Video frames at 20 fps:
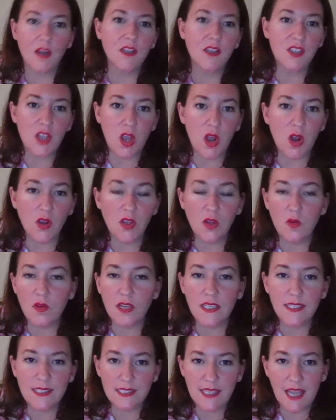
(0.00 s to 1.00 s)
So you
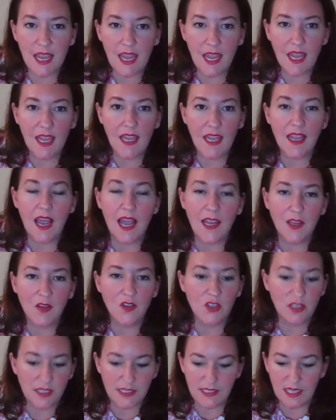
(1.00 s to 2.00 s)
could say, I
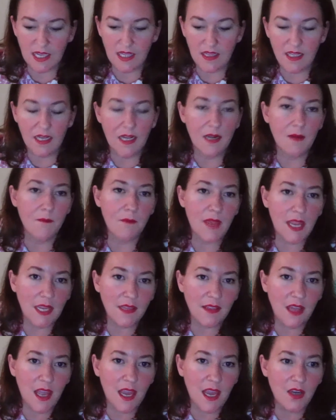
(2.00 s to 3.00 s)
usually say that in a
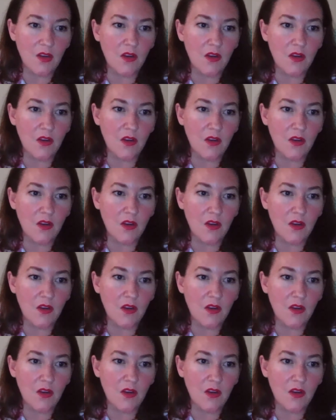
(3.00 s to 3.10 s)
mainline,